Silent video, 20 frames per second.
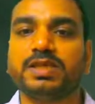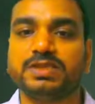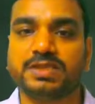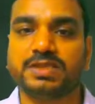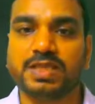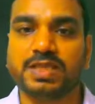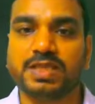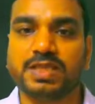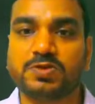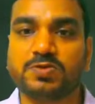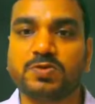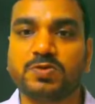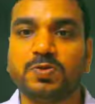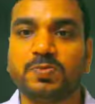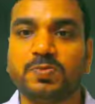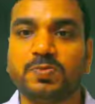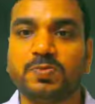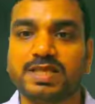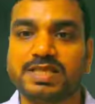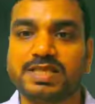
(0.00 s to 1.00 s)
plus
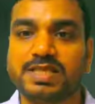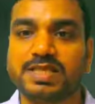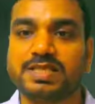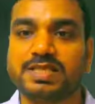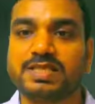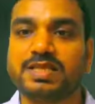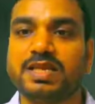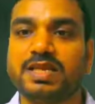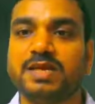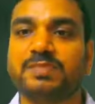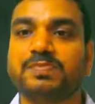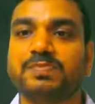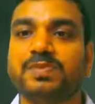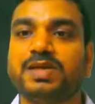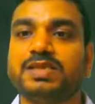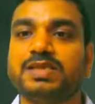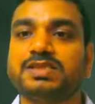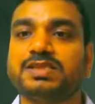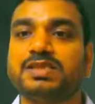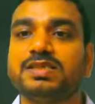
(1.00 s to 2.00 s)
S2 plus S3
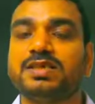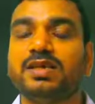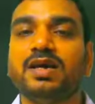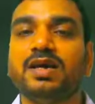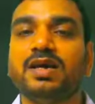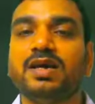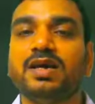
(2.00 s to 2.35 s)
plus